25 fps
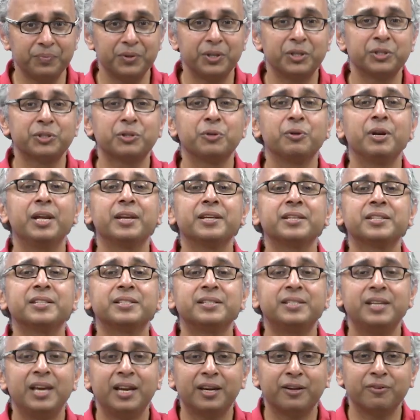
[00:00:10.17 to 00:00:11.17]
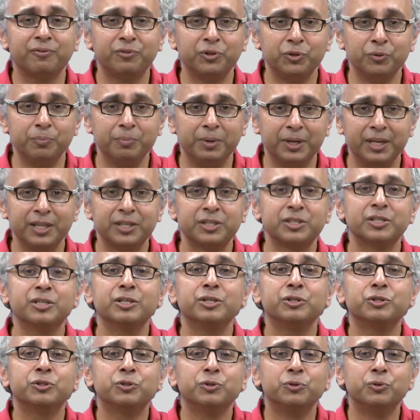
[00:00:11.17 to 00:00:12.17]
so let us take a few minutes
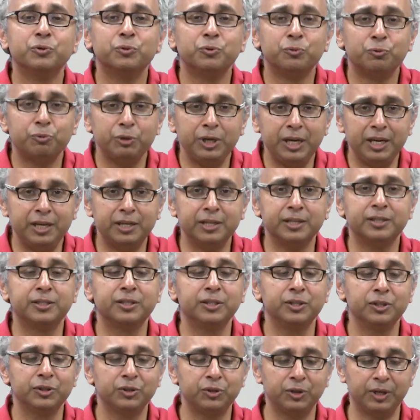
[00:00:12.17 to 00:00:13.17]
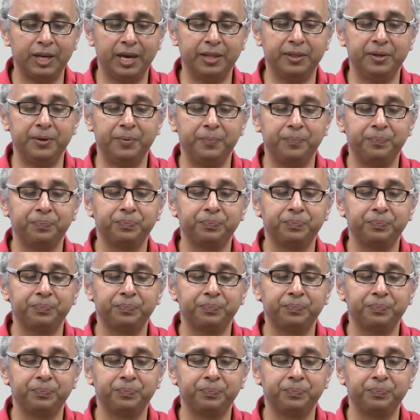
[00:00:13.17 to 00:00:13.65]
to read it together.